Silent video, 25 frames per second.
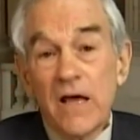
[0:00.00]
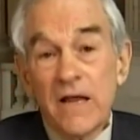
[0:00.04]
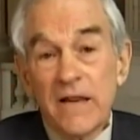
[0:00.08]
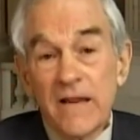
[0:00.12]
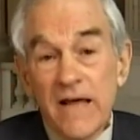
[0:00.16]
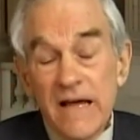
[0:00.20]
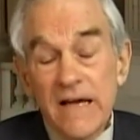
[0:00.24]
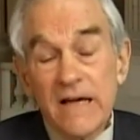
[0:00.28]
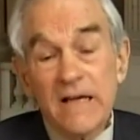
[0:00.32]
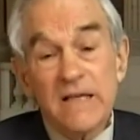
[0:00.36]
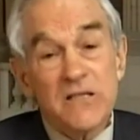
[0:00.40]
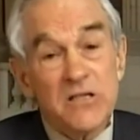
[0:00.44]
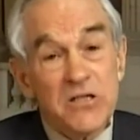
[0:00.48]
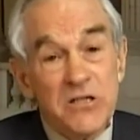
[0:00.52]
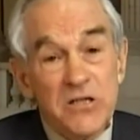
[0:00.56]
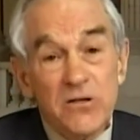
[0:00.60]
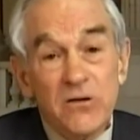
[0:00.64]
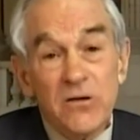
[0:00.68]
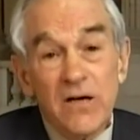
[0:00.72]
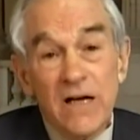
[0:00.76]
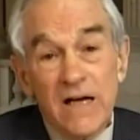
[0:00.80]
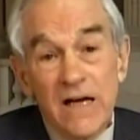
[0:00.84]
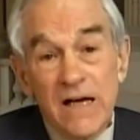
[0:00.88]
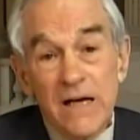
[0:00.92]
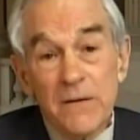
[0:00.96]
they can still
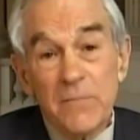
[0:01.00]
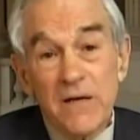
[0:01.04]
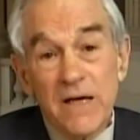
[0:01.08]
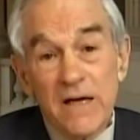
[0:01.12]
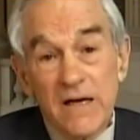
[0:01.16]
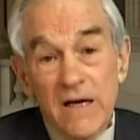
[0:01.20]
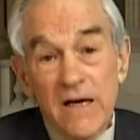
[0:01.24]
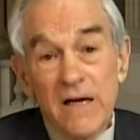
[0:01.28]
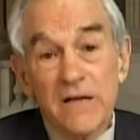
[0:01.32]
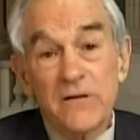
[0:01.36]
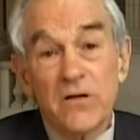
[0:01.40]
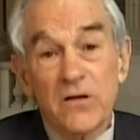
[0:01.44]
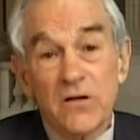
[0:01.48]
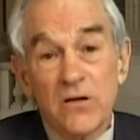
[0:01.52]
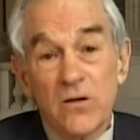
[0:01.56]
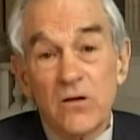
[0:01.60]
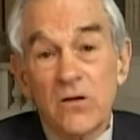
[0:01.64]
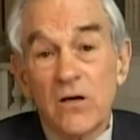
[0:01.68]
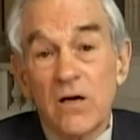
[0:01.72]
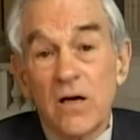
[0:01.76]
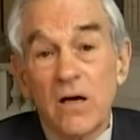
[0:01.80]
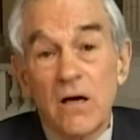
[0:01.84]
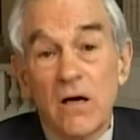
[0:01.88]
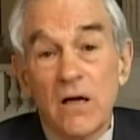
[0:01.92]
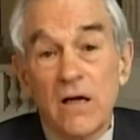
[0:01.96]
hide behind the
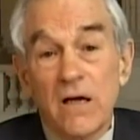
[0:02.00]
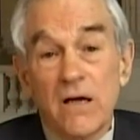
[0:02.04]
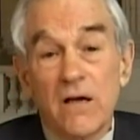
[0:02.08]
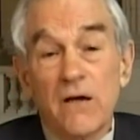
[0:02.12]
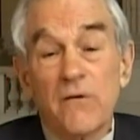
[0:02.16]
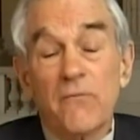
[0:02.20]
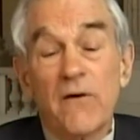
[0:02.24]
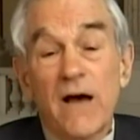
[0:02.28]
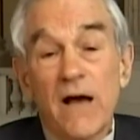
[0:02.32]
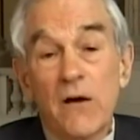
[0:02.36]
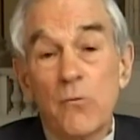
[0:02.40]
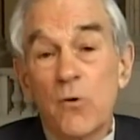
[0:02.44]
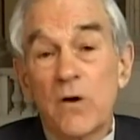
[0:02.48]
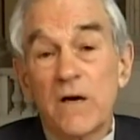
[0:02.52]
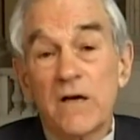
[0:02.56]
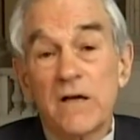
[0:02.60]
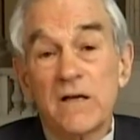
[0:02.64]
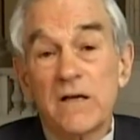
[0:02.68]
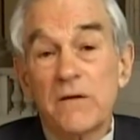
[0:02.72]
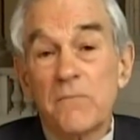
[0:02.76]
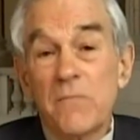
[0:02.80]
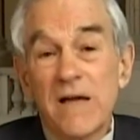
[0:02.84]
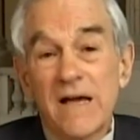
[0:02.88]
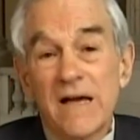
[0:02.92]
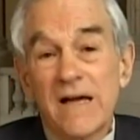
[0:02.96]
law if I want to
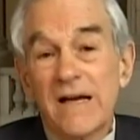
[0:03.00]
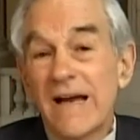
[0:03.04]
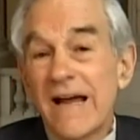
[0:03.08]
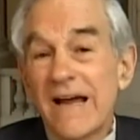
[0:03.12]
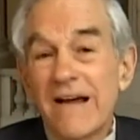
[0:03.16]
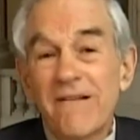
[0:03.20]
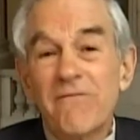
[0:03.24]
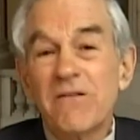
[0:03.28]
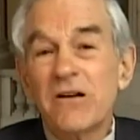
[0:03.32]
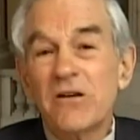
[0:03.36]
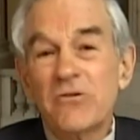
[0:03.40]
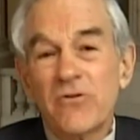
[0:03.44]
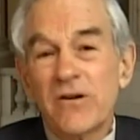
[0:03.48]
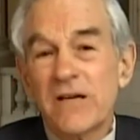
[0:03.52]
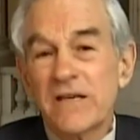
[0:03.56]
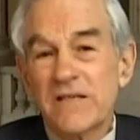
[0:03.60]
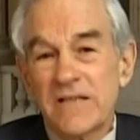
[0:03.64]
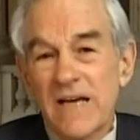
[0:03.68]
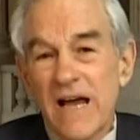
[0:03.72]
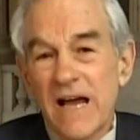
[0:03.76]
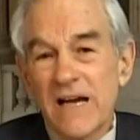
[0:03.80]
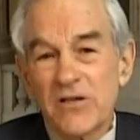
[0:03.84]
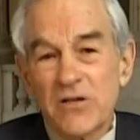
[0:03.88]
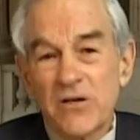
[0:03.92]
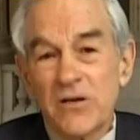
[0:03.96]
demand every
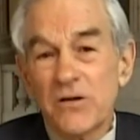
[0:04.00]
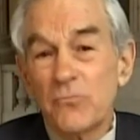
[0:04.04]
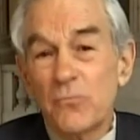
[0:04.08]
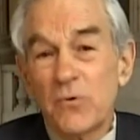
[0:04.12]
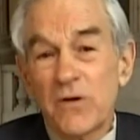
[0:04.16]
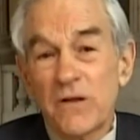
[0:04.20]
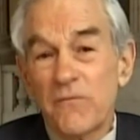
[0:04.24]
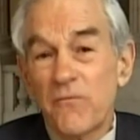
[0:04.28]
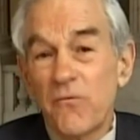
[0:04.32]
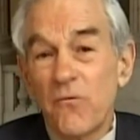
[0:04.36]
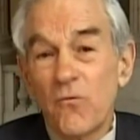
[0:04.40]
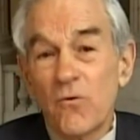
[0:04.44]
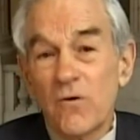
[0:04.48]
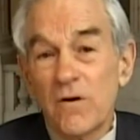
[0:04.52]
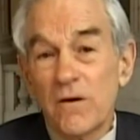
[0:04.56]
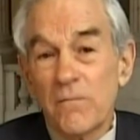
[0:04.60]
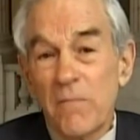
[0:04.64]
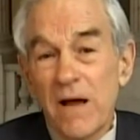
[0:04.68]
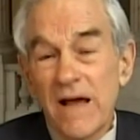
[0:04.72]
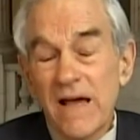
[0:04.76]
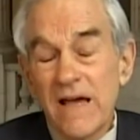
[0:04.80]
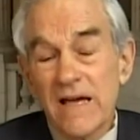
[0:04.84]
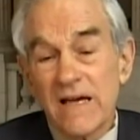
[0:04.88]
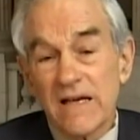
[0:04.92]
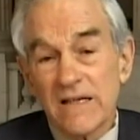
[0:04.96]
transaction with foreign
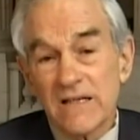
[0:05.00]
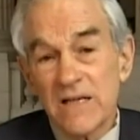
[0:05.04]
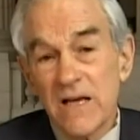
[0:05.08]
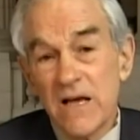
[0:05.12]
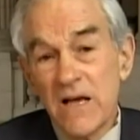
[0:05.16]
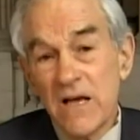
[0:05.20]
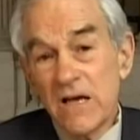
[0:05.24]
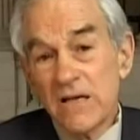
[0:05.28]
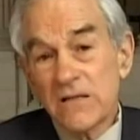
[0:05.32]
banks.